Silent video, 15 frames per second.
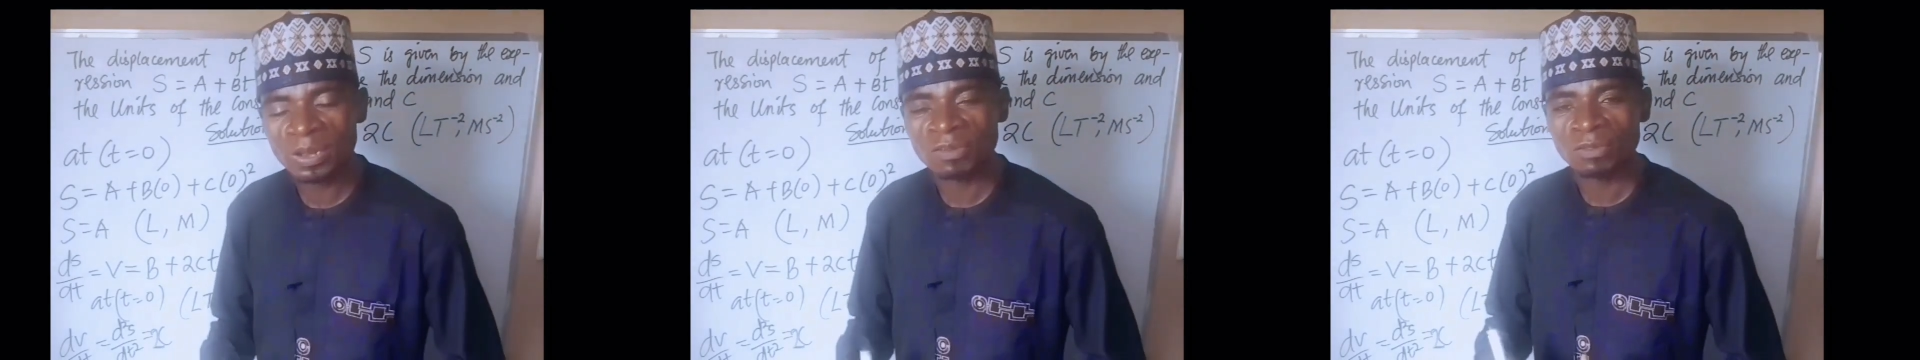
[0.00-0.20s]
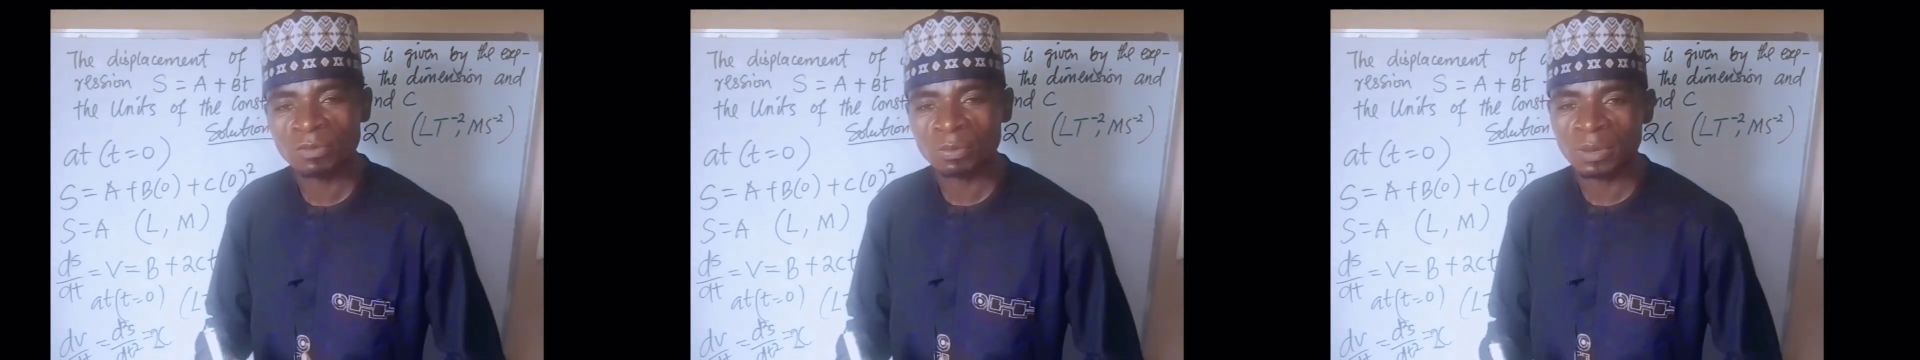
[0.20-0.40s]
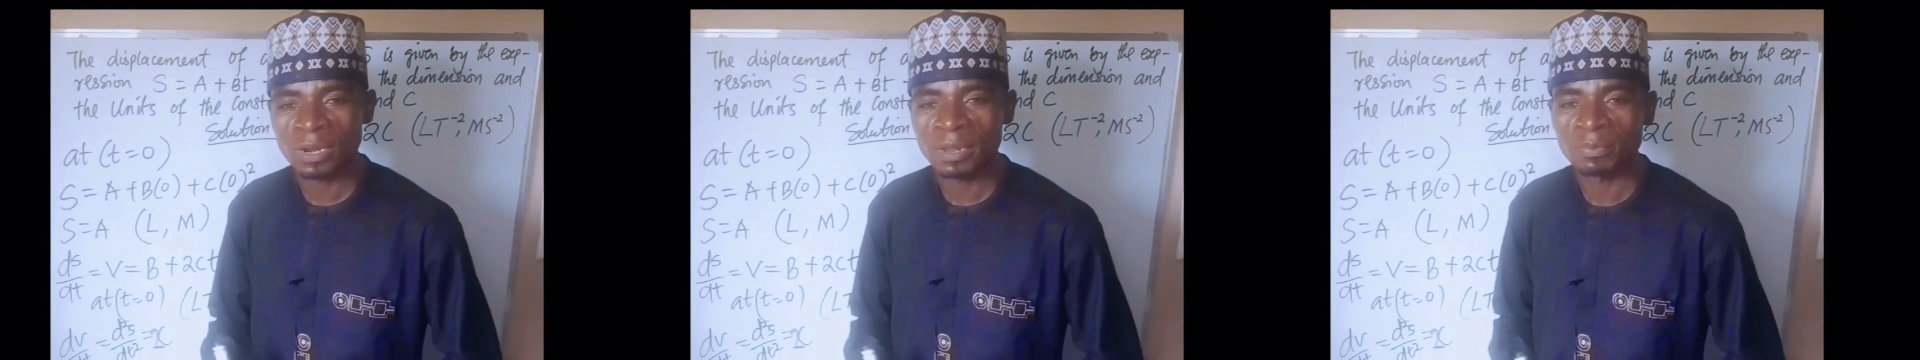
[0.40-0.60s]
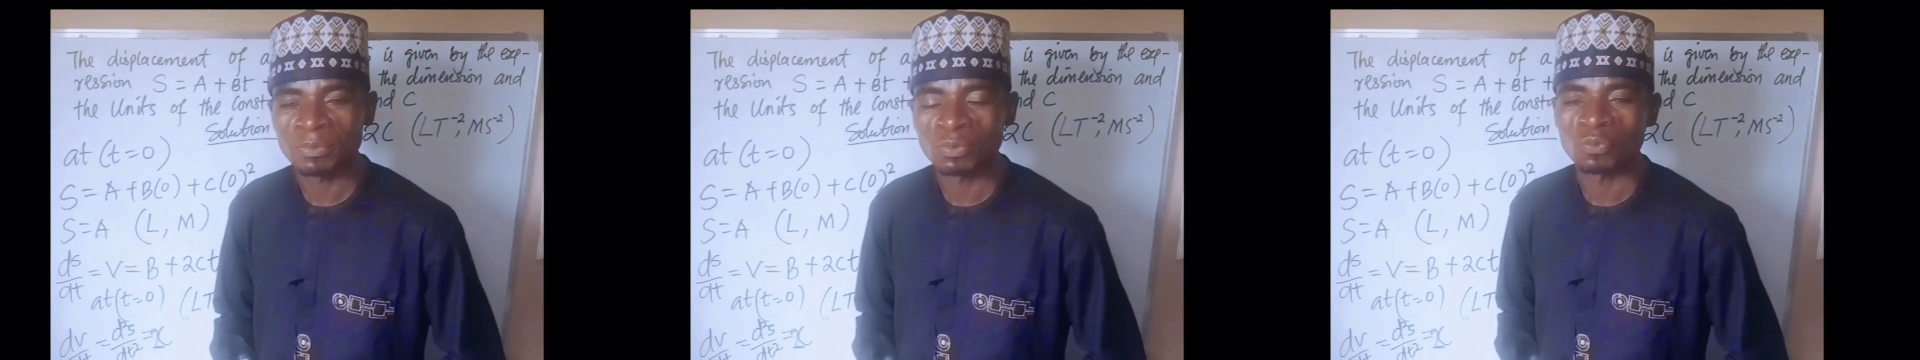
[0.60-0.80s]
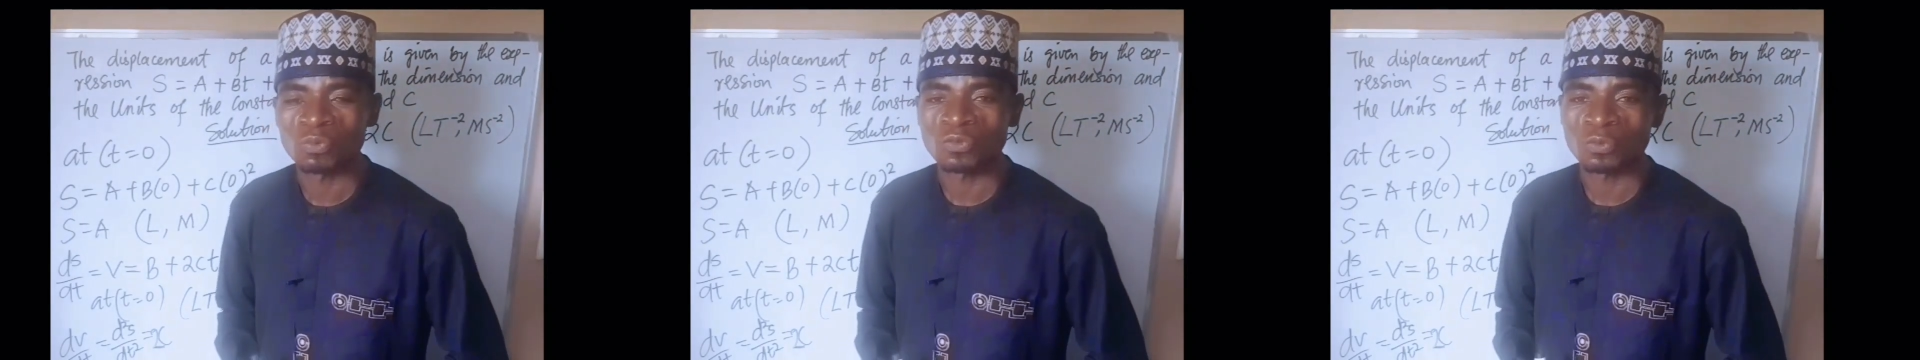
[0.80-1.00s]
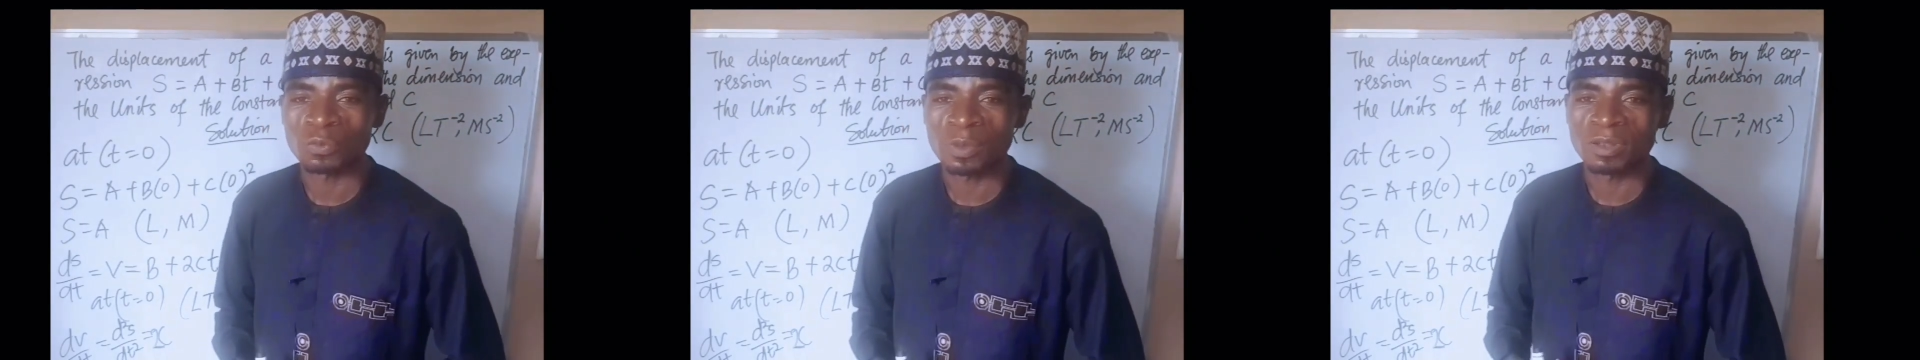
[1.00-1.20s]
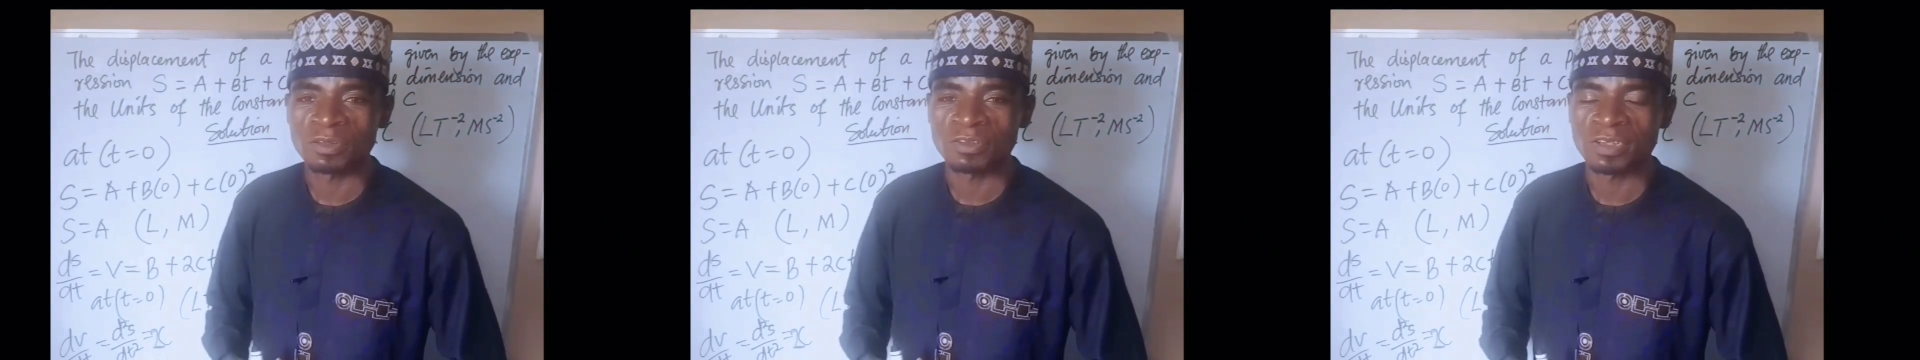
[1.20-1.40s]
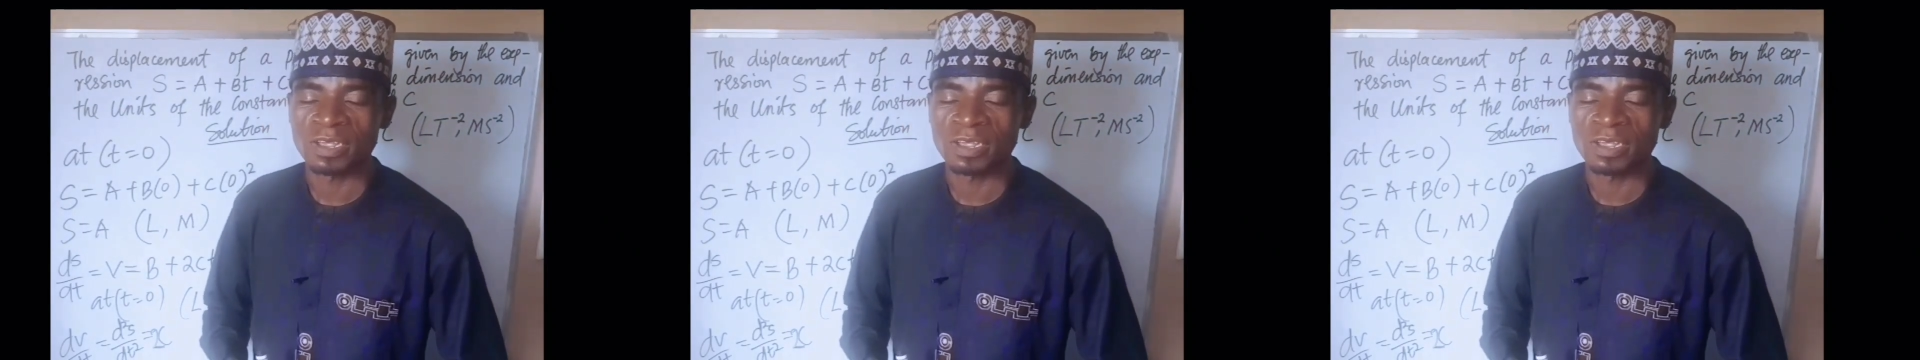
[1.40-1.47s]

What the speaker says: and subscribe to Usman